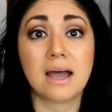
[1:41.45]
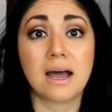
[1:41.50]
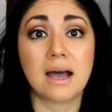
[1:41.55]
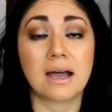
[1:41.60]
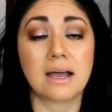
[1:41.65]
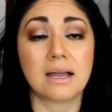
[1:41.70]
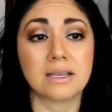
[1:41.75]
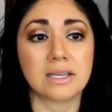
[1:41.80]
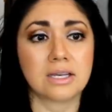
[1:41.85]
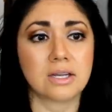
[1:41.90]

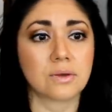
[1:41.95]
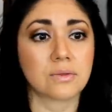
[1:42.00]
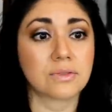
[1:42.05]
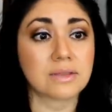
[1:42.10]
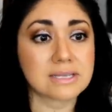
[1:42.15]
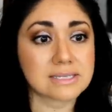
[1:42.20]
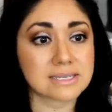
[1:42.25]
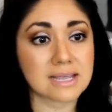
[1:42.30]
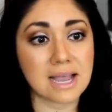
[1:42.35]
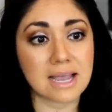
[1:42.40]
Uh, you know,
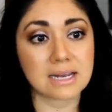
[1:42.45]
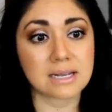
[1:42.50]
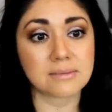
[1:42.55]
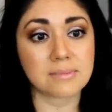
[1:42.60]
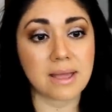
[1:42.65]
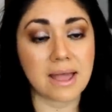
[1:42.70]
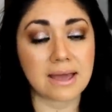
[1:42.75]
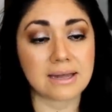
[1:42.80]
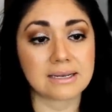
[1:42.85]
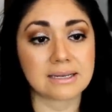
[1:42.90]
this
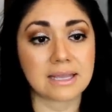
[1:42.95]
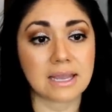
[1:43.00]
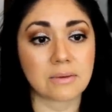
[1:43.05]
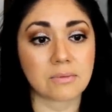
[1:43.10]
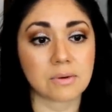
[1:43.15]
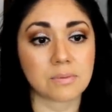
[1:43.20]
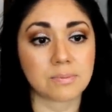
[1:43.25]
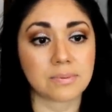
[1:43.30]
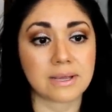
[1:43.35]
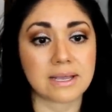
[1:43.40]
item had to get
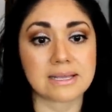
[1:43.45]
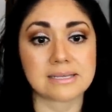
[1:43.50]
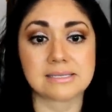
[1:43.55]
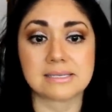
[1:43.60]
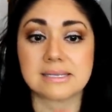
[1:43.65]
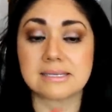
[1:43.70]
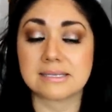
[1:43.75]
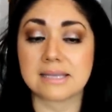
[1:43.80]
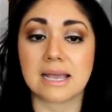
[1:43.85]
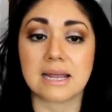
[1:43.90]
replaced,
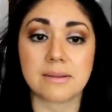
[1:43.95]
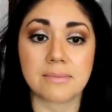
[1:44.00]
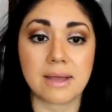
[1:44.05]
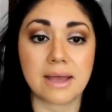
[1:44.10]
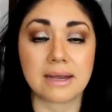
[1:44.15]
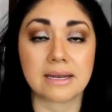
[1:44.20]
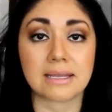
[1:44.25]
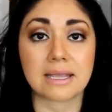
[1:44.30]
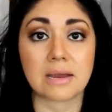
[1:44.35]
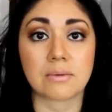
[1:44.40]
this item
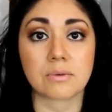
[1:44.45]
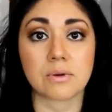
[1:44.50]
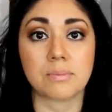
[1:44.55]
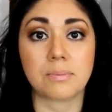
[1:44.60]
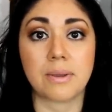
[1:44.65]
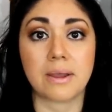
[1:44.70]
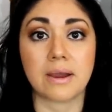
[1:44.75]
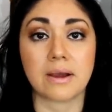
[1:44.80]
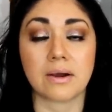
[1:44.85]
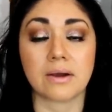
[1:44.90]
had to get
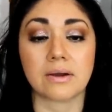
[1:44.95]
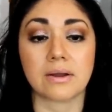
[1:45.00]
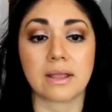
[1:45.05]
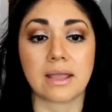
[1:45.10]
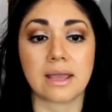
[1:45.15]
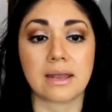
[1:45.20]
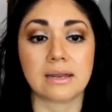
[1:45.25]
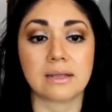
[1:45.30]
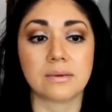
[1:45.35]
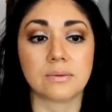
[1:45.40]
repaired,
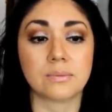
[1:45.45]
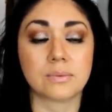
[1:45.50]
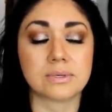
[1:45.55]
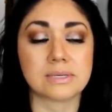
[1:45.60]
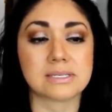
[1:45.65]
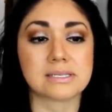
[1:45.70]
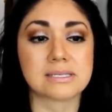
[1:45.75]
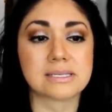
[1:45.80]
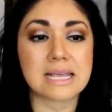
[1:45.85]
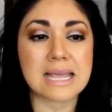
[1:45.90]
and it
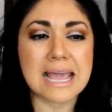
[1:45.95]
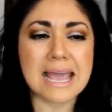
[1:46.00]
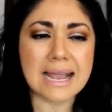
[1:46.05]
was,